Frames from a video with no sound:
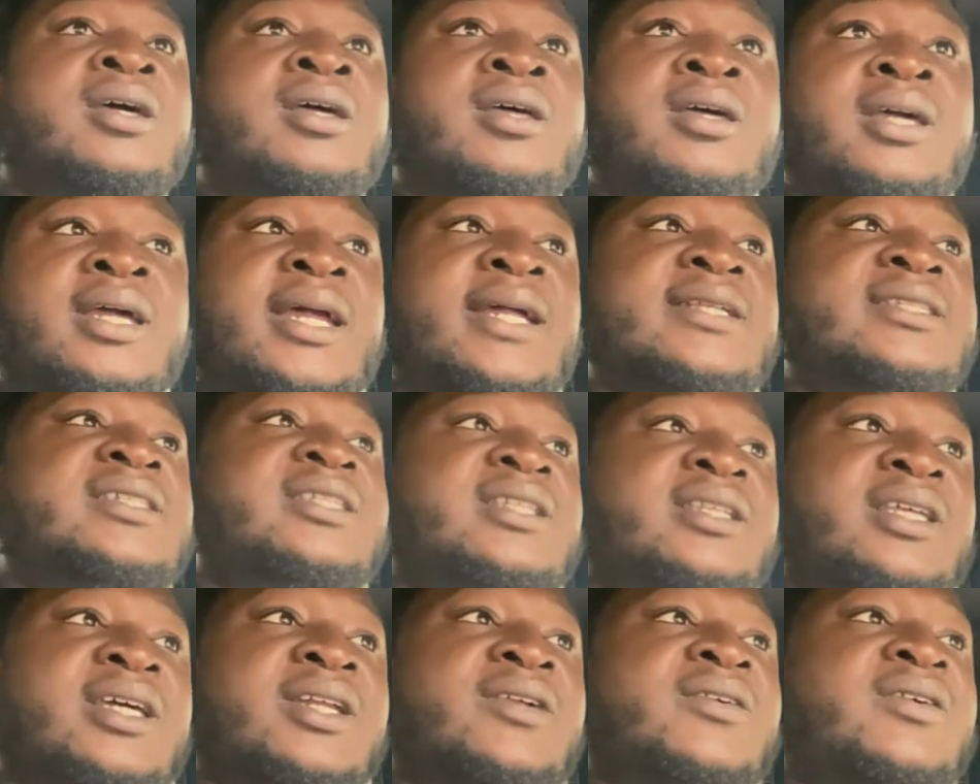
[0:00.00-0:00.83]

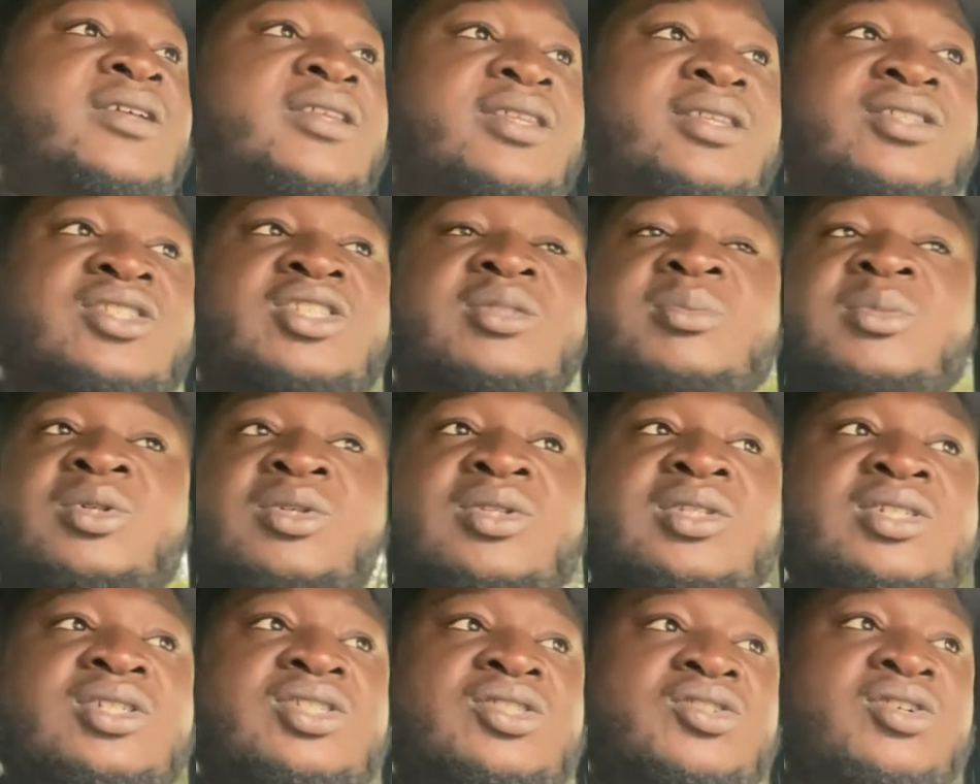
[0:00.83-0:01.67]
the
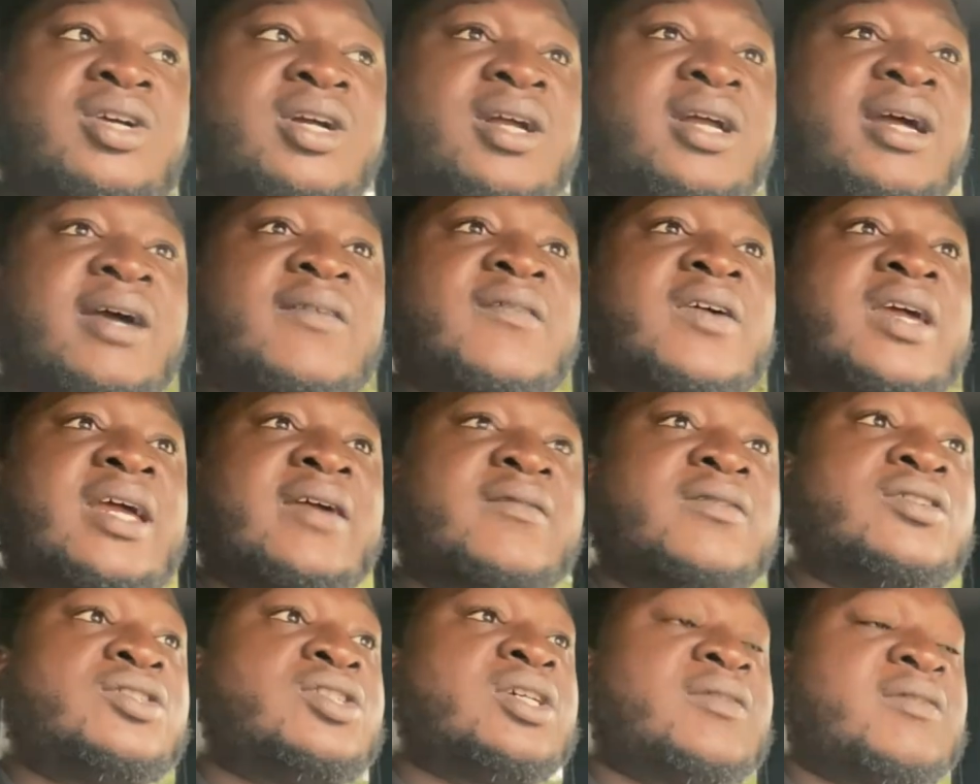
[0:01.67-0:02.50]
smoothest truck I've
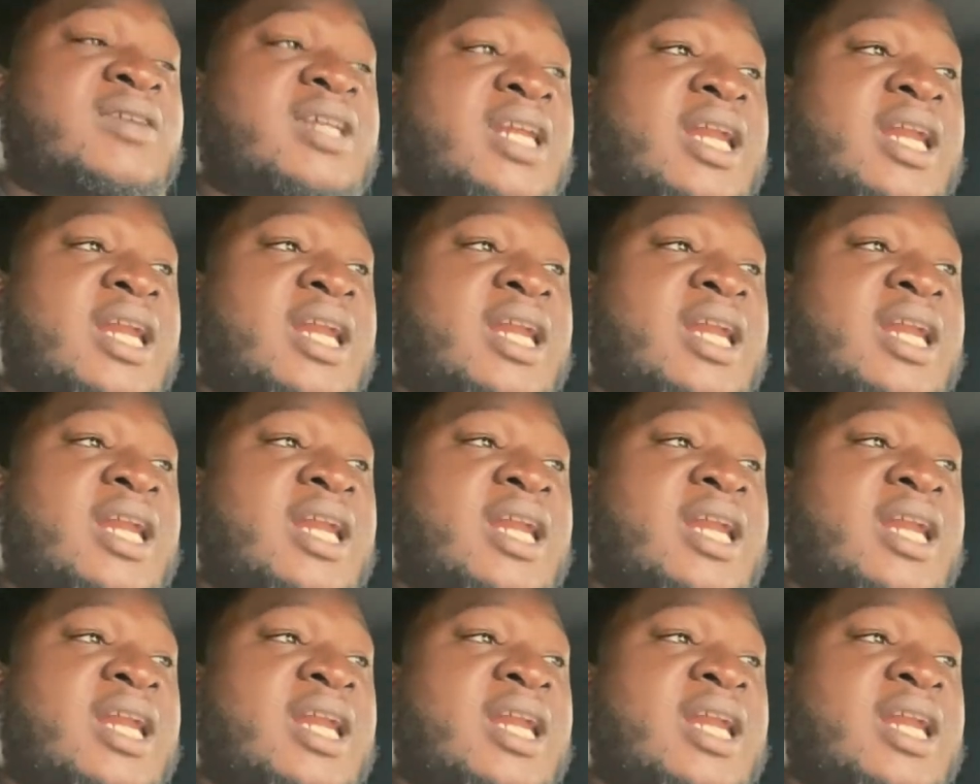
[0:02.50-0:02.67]
ever driven.